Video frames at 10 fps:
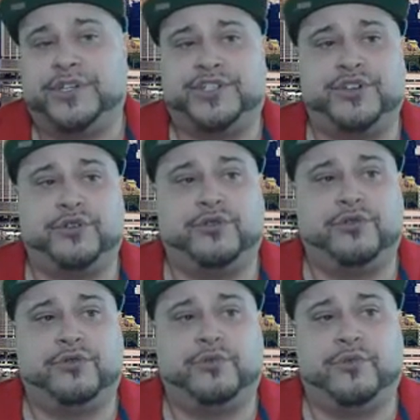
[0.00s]

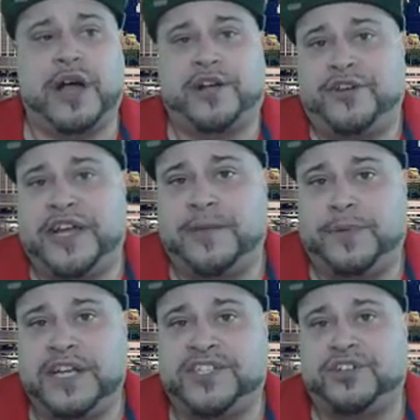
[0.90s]
So I couldn't get a
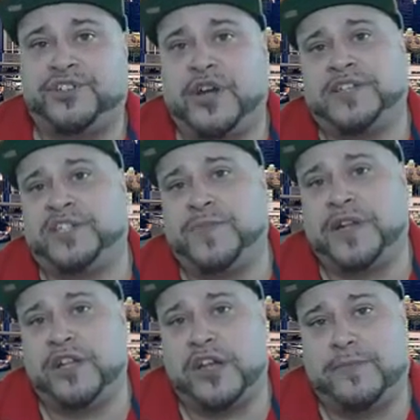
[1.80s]
place there, so I had to
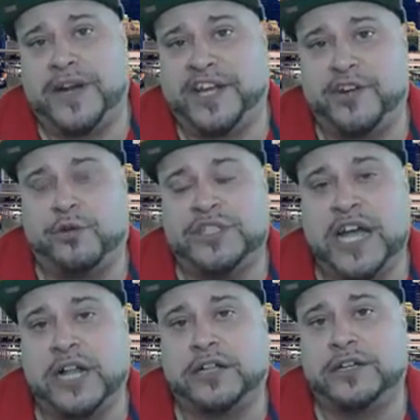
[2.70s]
spend a lot of money in a
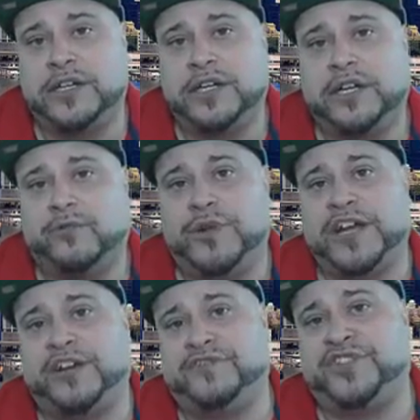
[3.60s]
hotel
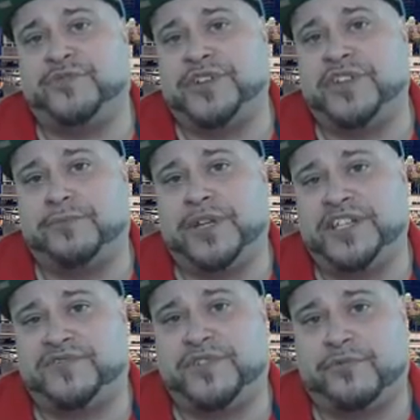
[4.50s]
when I could have just rented a
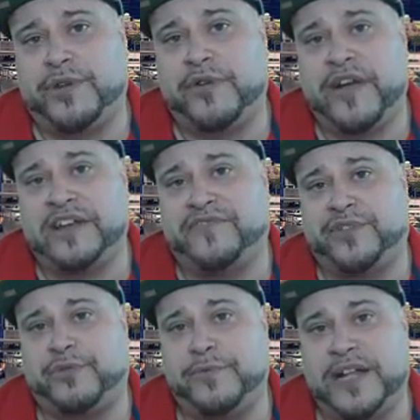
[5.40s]
place for $3,000
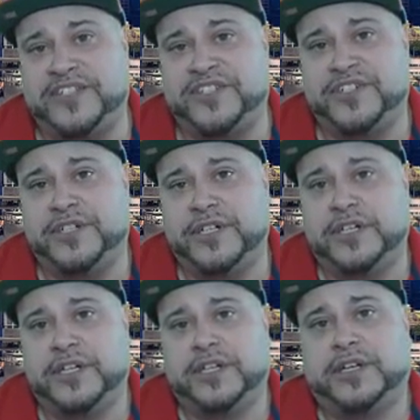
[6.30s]
for 3 months,
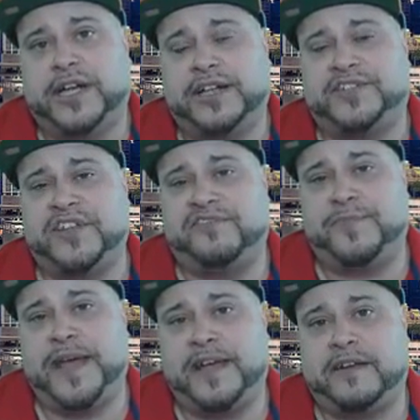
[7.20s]
instead
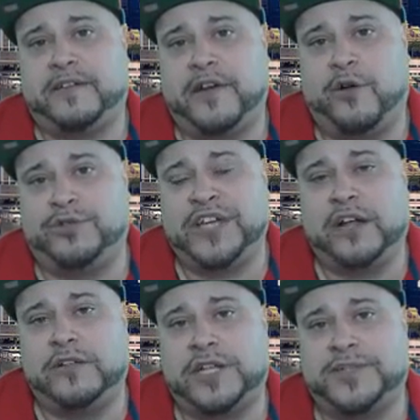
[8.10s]
of paying a
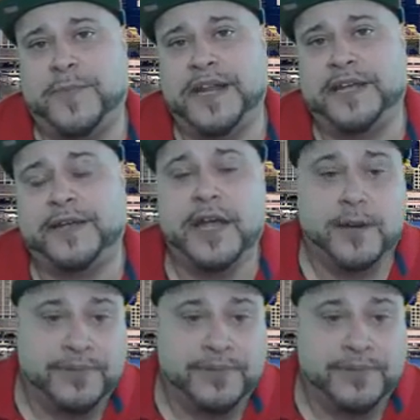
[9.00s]
hotel lots of money.